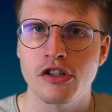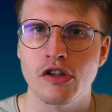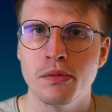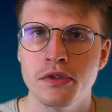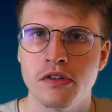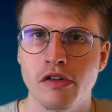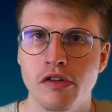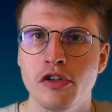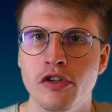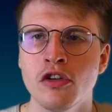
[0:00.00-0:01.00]
all cars
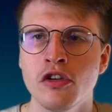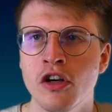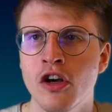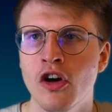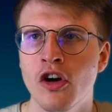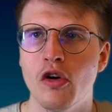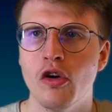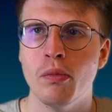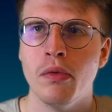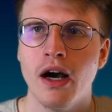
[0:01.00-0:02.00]
with the maximum amount
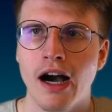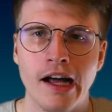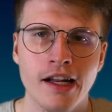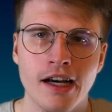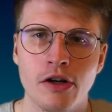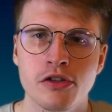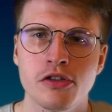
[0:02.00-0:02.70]
of electricity.